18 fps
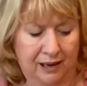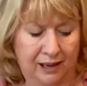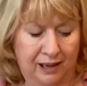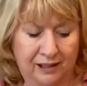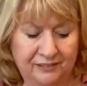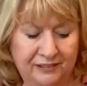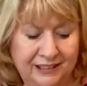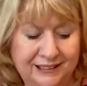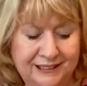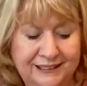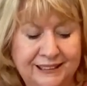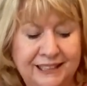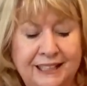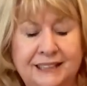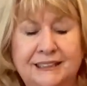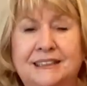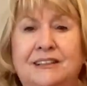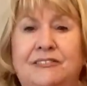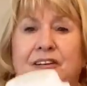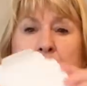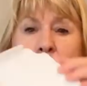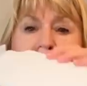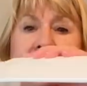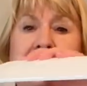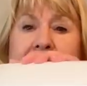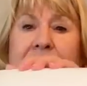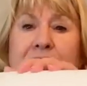And there's 6 of them
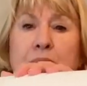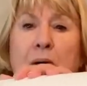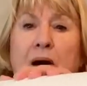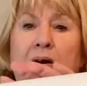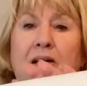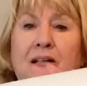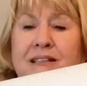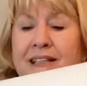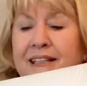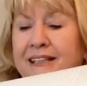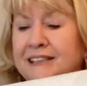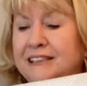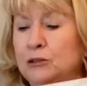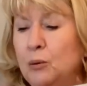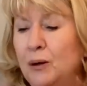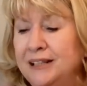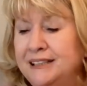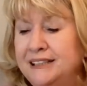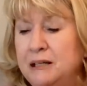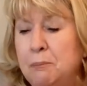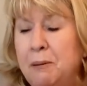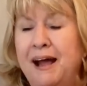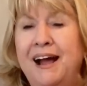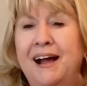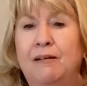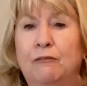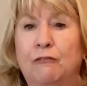in this box and it's
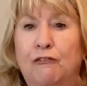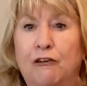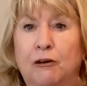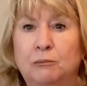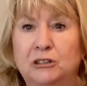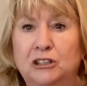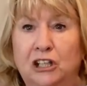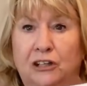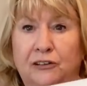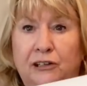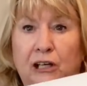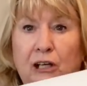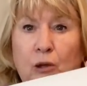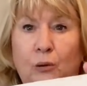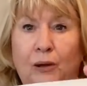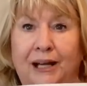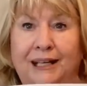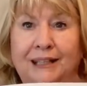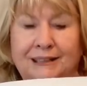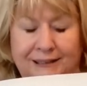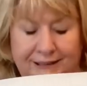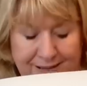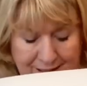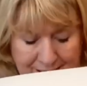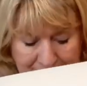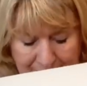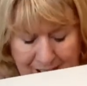£20 from John
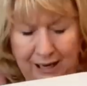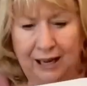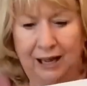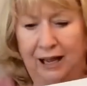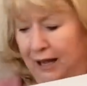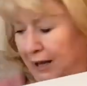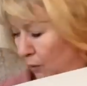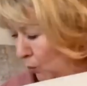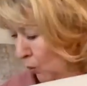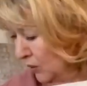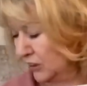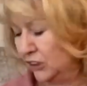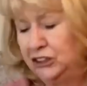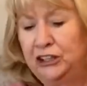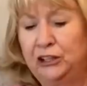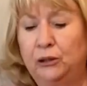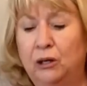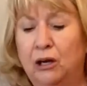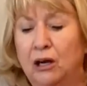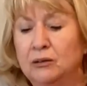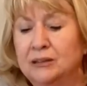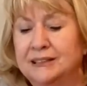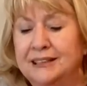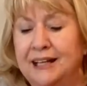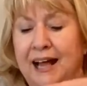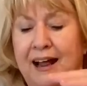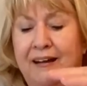Lewis. One shoe
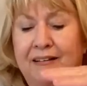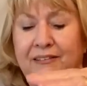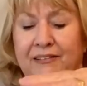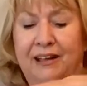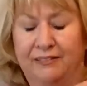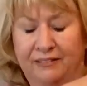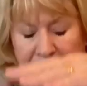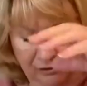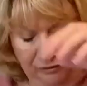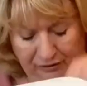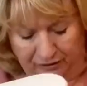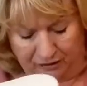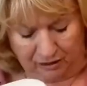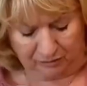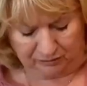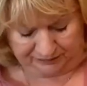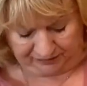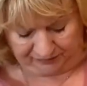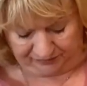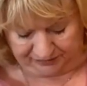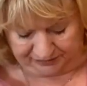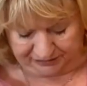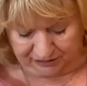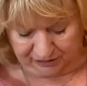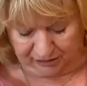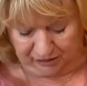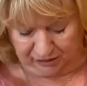goes there and then the other goes on the
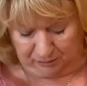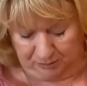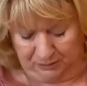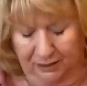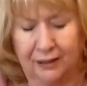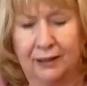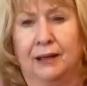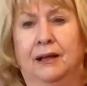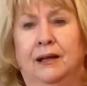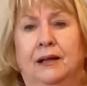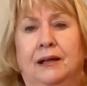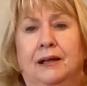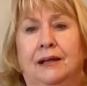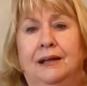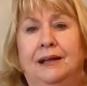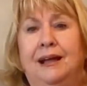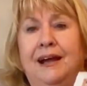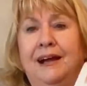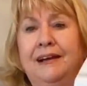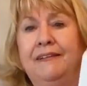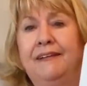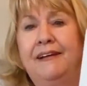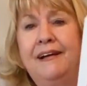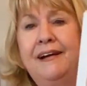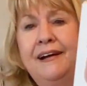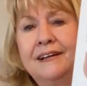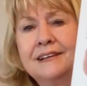top. Like
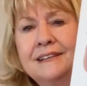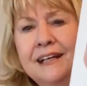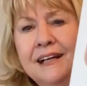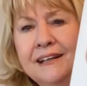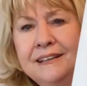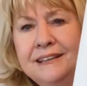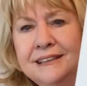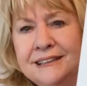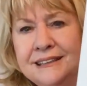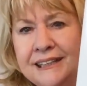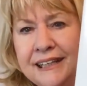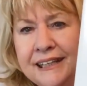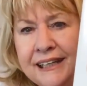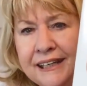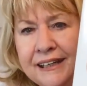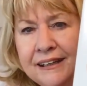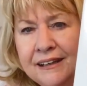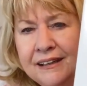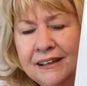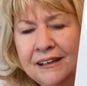that. Can you see?